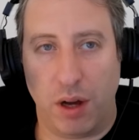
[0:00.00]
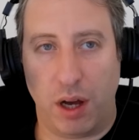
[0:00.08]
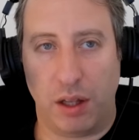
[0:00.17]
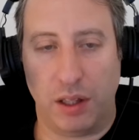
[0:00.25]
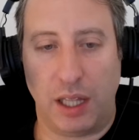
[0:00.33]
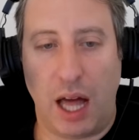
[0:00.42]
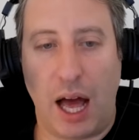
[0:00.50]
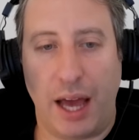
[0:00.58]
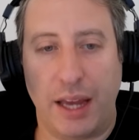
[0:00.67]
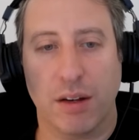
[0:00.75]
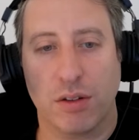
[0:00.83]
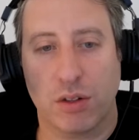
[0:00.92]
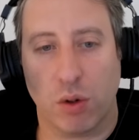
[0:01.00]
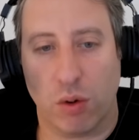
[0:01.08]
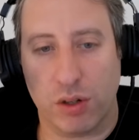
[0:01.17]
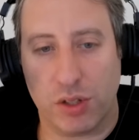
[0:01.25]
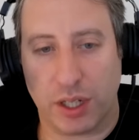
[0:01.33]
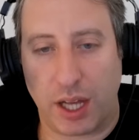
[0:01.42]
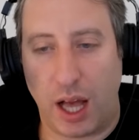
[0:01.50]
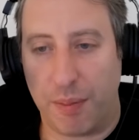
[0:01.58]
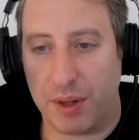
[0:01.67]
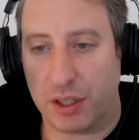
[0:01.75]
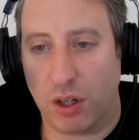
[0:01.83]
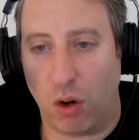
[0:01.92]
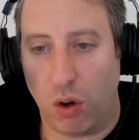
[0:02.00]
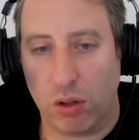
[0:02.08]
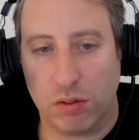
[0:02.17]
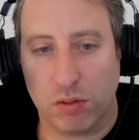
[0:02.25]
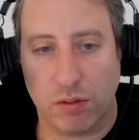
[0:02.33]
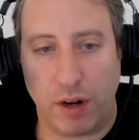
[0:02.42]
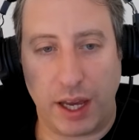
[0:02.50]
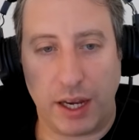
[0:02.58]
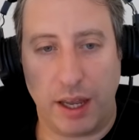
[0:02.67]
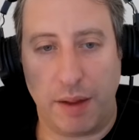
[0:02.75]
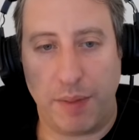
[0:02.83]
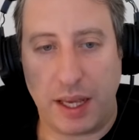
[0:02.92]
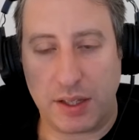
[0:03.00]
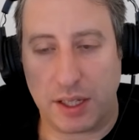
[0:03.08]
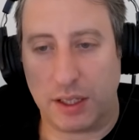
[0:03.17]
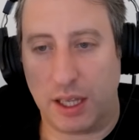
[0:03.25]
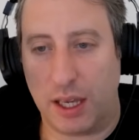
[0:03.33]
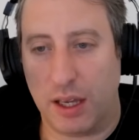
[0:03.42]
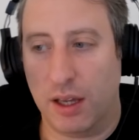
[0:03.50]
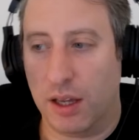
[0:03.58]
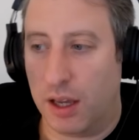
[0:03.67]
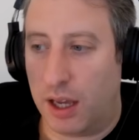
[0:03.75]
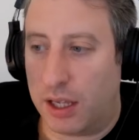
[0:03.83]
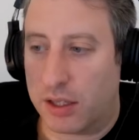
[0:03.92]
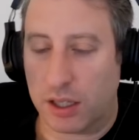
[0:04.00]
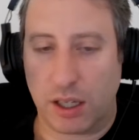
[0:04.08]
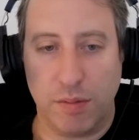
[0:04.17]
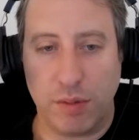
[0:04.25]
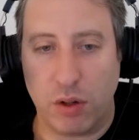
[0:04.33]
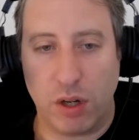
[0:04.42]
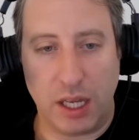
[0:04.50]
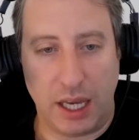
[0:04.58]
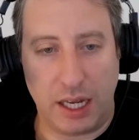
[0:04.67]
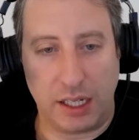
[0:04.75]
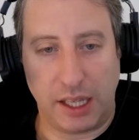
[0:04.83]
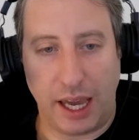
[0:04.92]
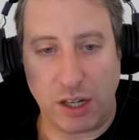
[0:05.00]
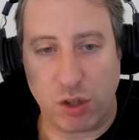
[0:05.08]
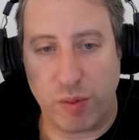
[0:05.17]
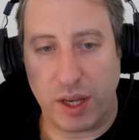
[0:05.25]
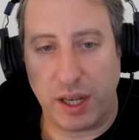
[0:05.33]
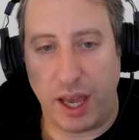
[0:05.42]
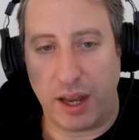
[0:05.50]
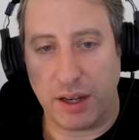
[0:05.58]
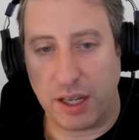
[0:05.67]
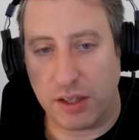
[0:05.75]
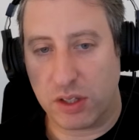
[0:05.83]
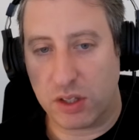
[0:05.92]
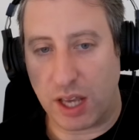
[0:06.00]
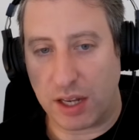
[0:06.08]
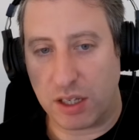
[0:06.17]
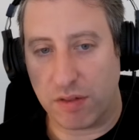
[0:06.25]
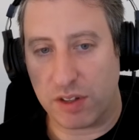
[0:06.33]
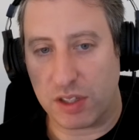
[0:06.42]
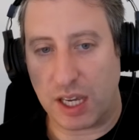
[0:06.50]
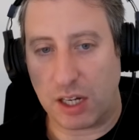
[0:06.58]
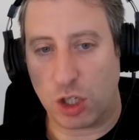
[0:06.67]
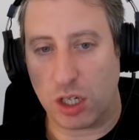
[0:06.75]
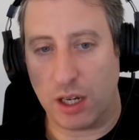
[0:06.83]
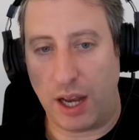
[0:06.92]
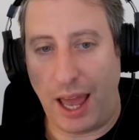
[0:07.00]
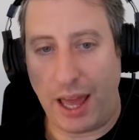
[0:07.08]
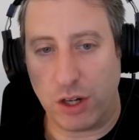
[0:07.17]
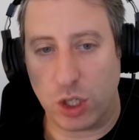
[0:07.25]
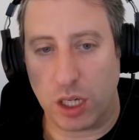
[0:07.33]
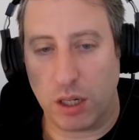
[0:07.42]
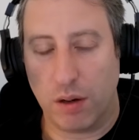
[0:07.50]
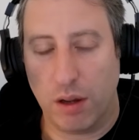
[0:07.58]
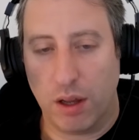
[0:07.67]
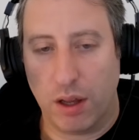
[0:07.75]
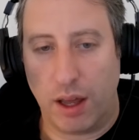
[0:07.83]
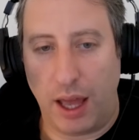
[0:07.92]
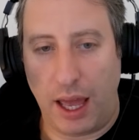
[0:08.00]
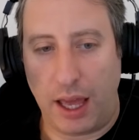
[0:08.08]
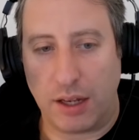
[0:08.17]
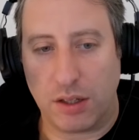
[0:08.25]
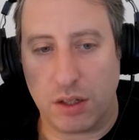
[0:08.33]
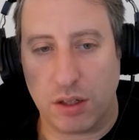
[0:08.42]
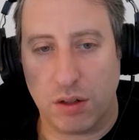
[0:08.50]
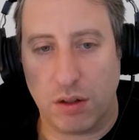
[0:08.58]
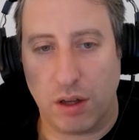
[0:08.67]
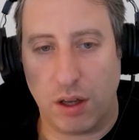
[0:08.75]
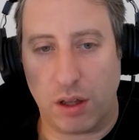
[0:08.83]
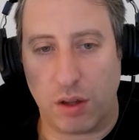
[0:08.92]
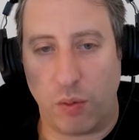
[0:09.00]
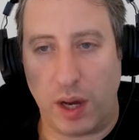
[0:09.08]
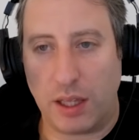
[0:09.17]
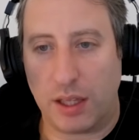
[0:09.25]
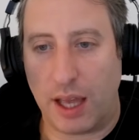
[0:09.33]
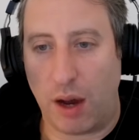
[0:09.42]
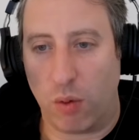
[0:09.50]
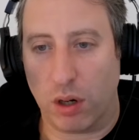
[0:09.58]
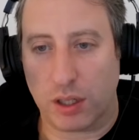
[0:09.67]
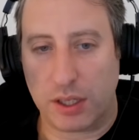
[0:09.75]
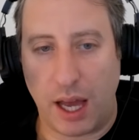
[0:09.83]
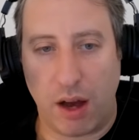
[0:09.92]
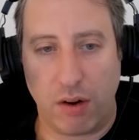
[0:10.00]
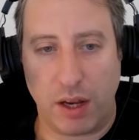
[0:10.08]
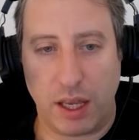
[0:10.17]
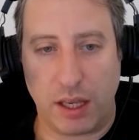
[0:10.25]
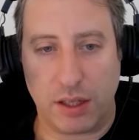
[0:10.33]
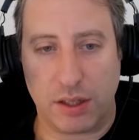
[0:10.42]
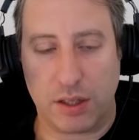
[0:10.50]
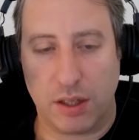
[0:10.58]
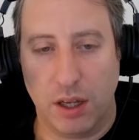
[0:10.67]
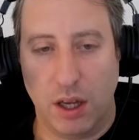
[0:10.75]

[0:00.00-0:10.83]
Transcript: align towards a common goal, right? It's a community engagement and incentivization engine. And the way that works out is,